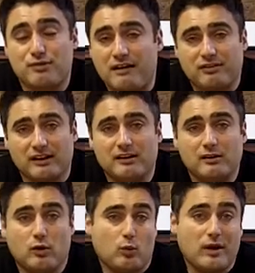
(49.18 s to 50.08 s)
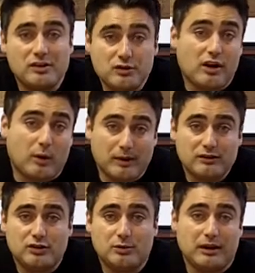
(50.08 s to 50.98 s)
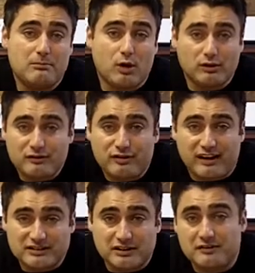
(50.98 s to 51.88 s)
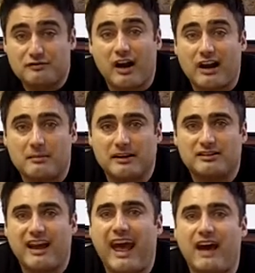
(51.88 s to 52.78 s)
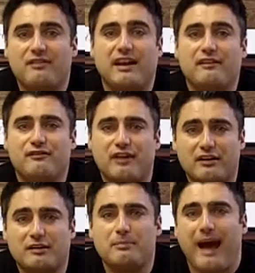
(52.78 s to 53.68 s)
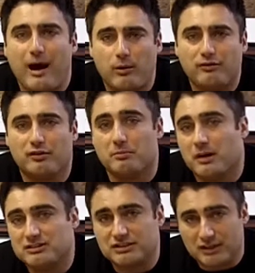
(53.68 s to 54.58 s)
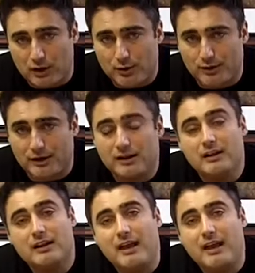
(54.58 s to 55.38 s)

prevalent when you go into a mold infested environment to have a very powerful musty odor,